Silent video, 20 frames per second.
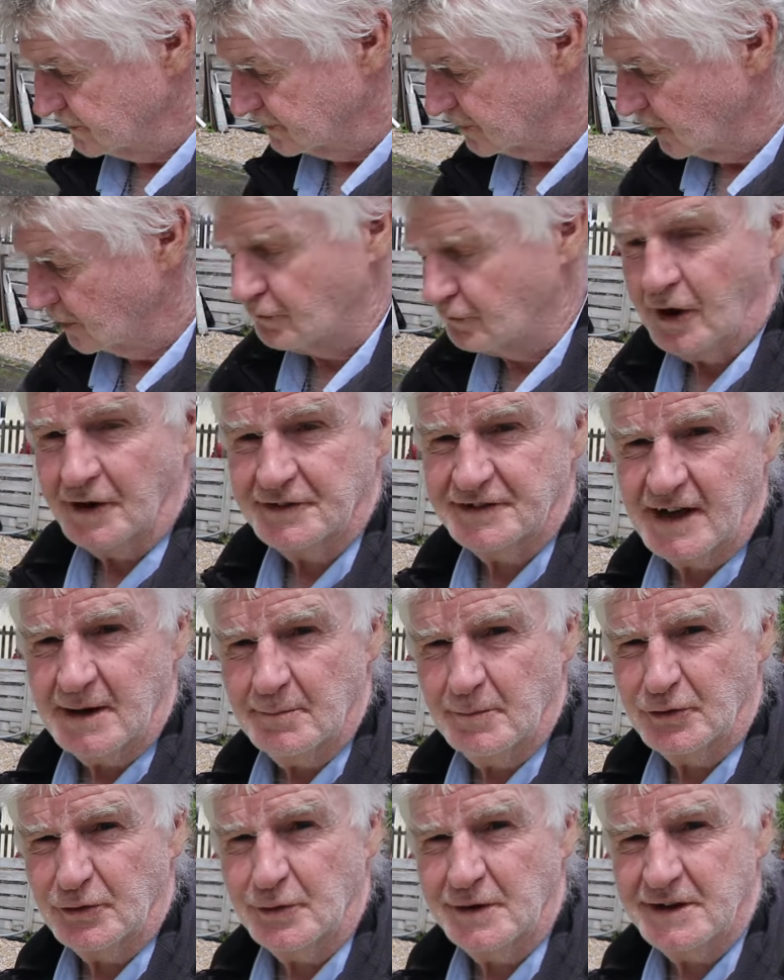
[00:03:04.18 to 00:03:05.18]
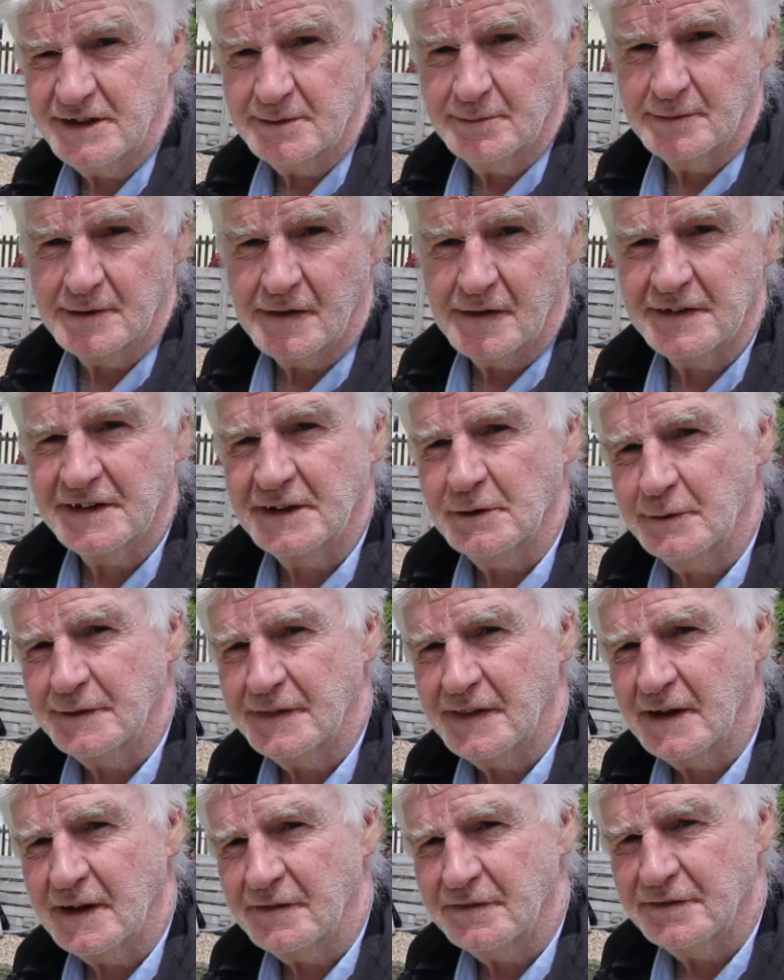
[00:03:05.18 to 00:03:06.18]
go right down between them, and I think it
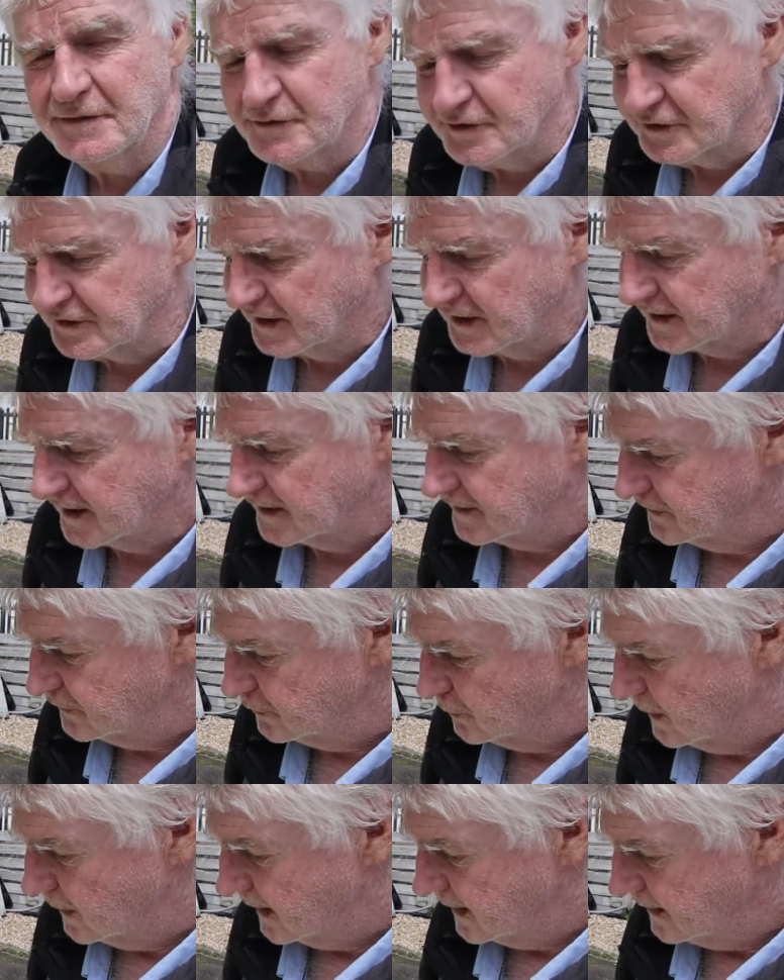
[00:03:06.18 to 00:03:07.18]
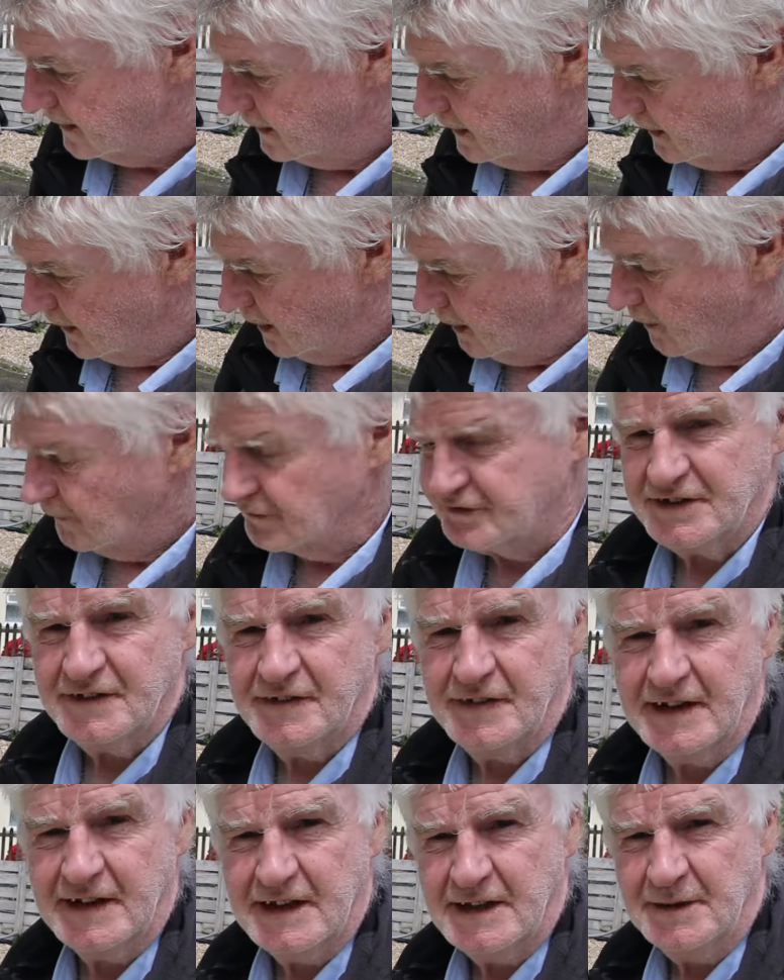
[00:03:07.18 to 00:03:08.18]
would just get in the way.
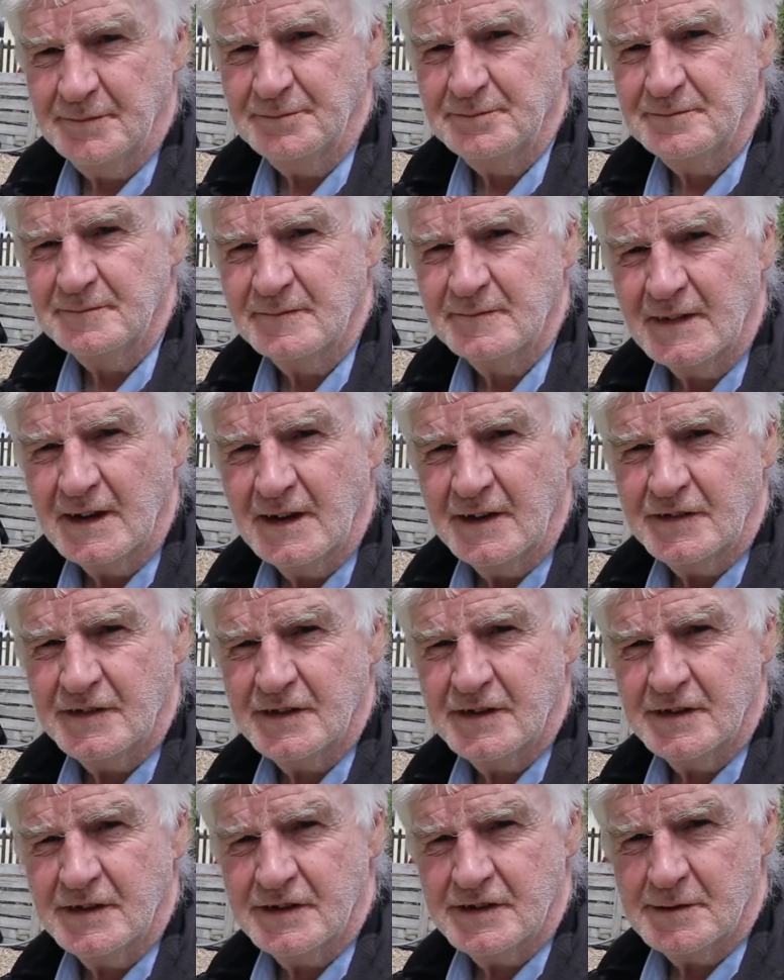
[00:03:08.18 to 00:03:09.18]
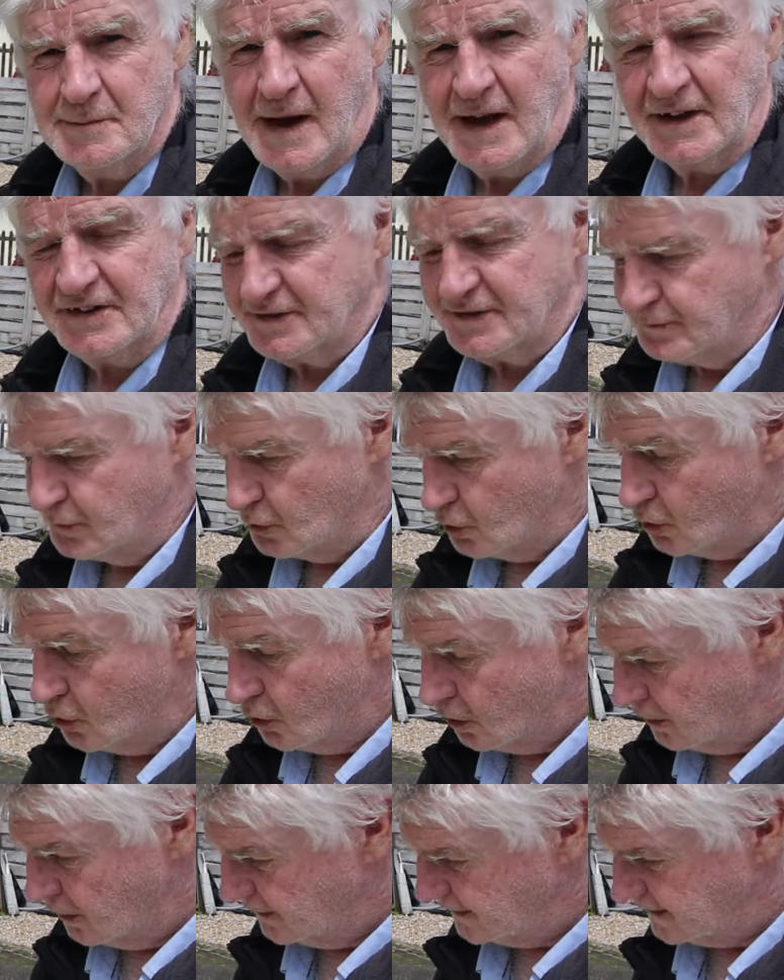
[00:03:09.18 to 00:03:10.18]
Obviously the mast
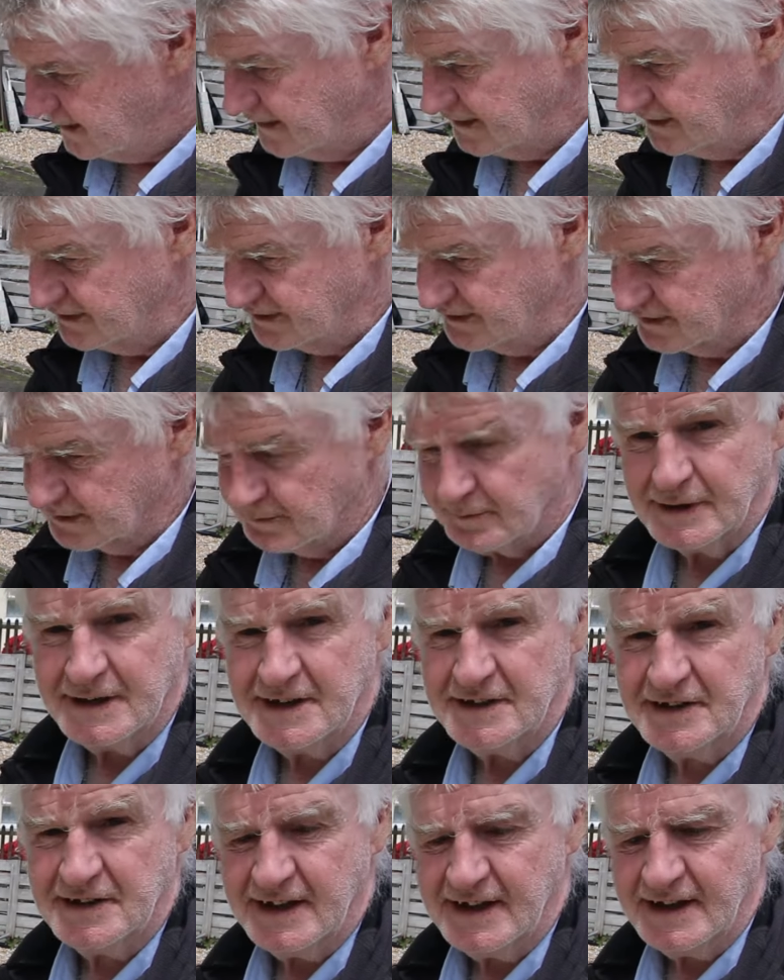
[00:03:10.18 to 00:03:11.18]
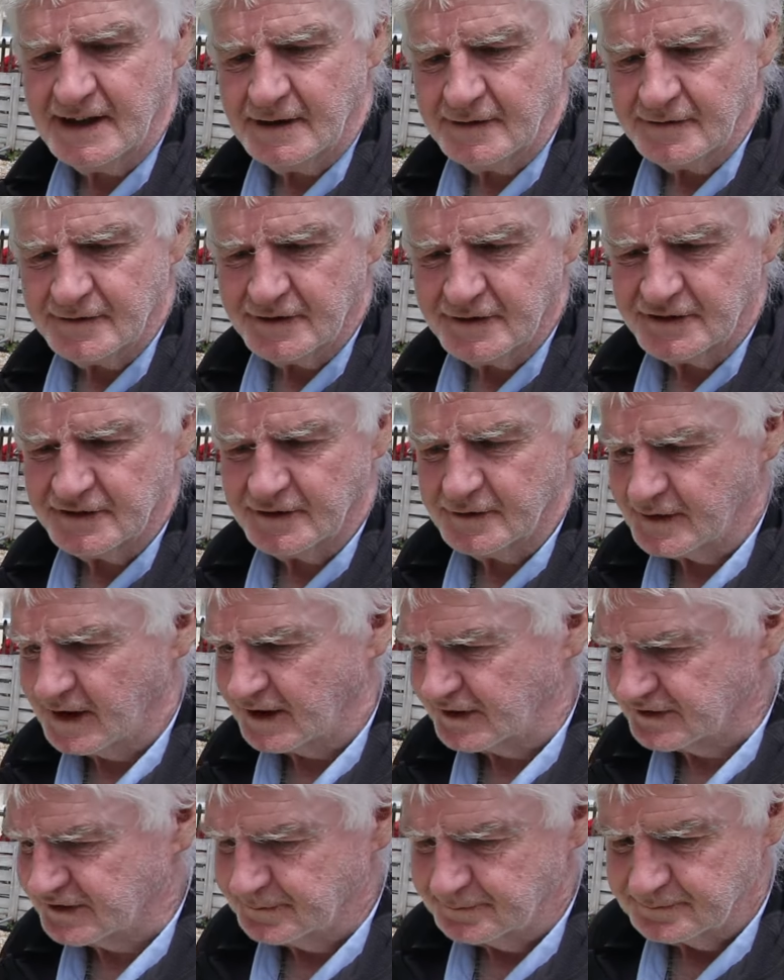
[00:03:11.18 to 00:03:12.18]
bore is complete here, so
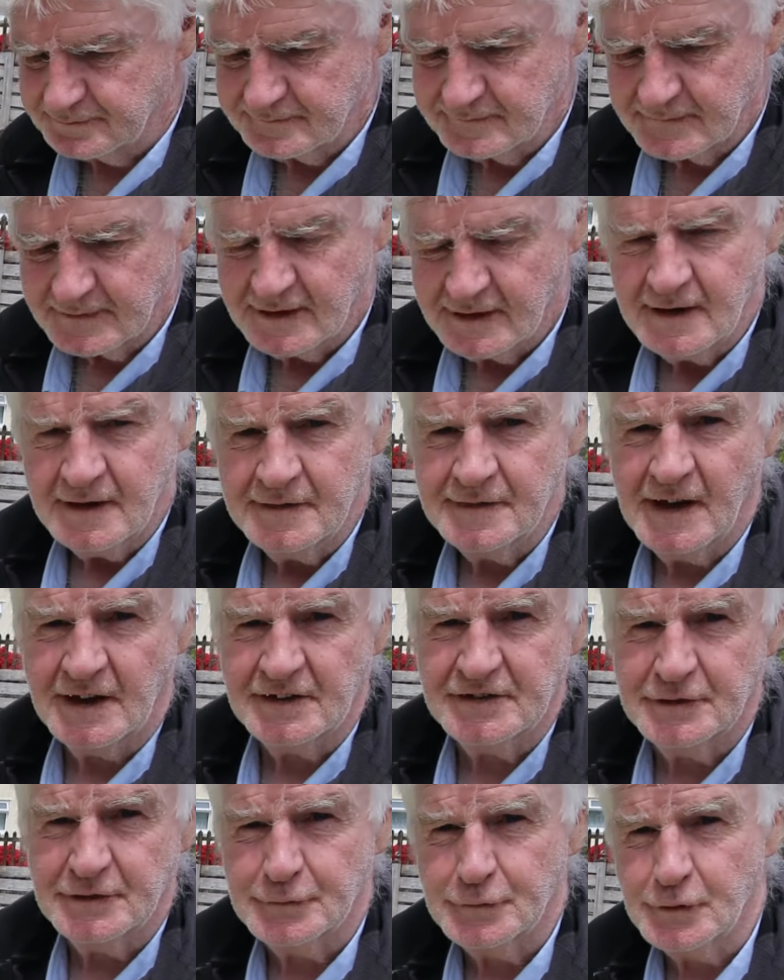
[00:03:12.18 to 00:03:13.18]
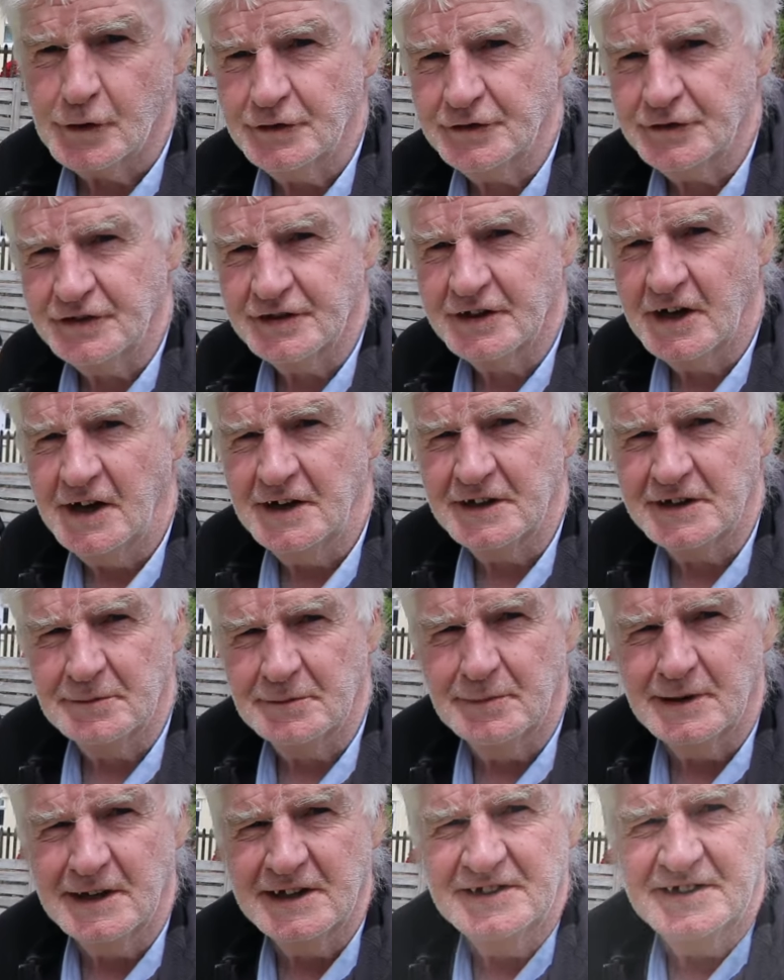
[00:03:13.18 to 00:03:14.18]
that's the front kind of
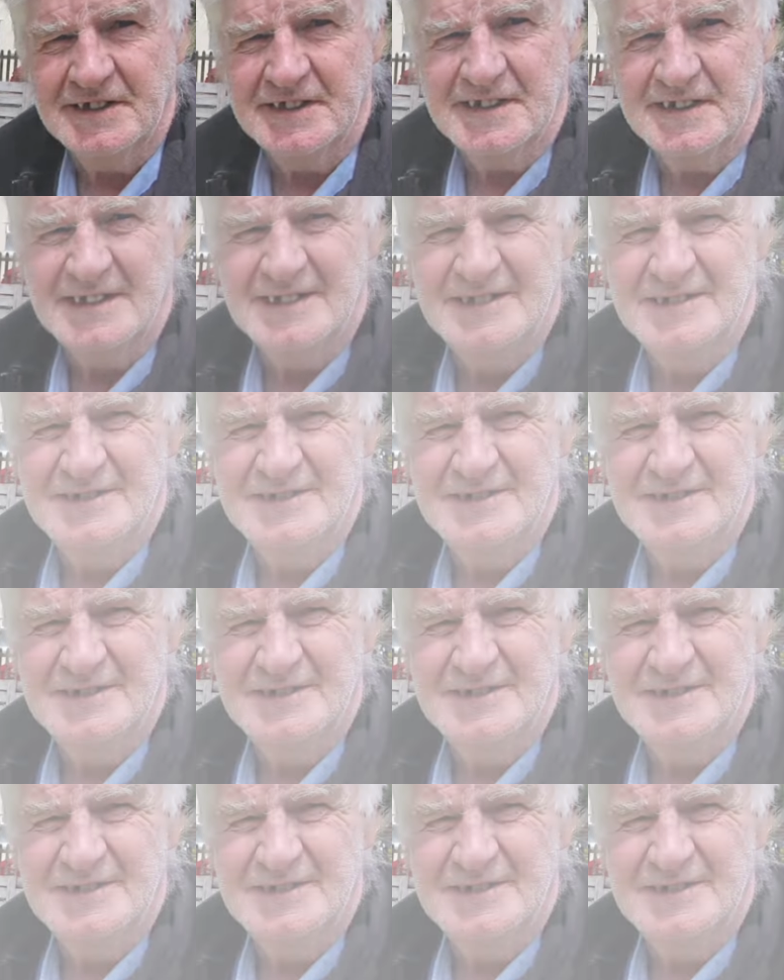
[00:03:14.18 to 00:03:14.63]
completed.